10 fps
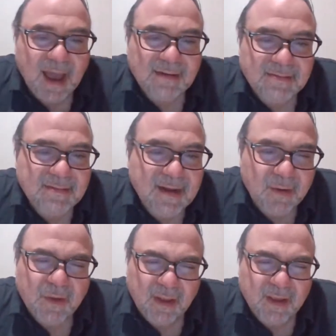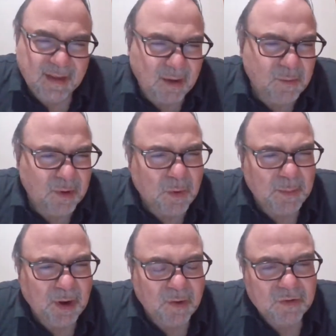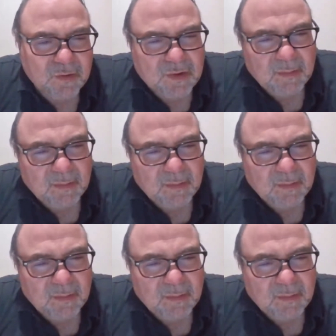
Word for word: that. I realize that when a woman goes through